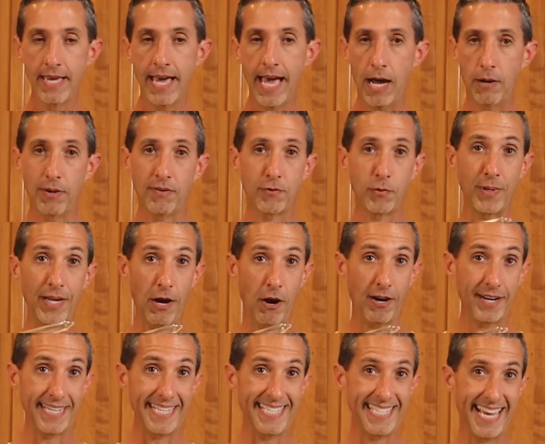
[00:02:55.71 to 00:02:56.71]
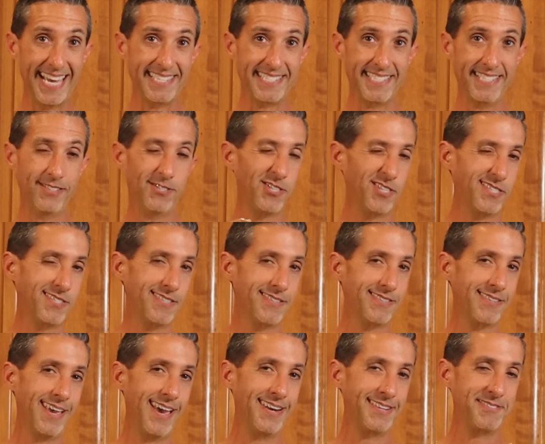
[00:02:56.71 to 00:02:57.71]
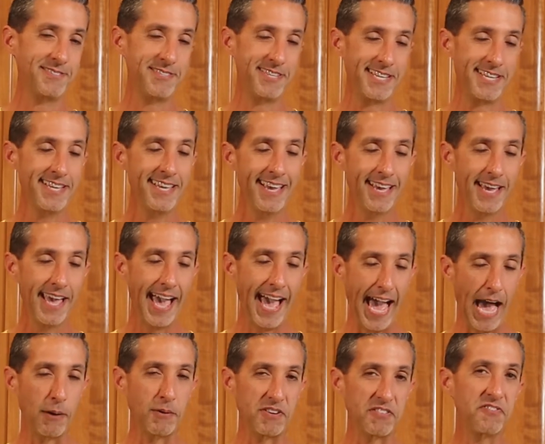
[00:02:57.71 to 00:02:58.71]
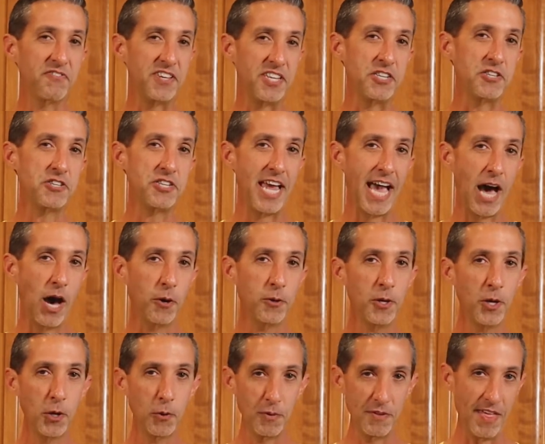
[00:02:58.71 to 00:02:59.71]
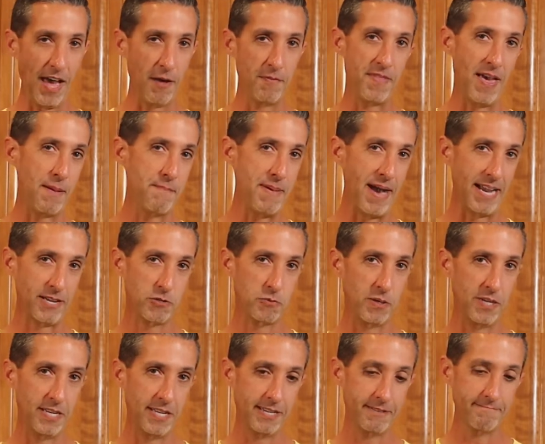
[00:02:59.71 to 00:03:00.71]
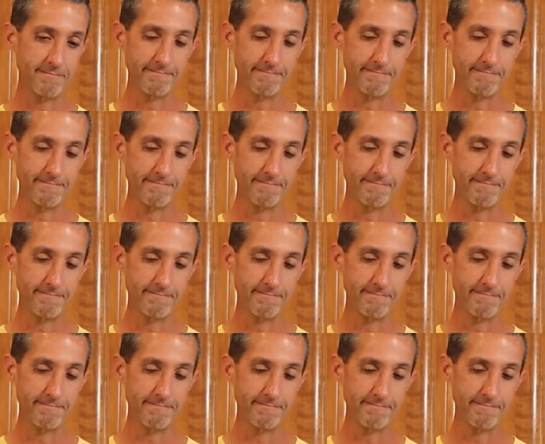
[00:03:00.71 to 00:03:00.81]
However, we are going to test it just to kind of see how it finished out without that back sweetening.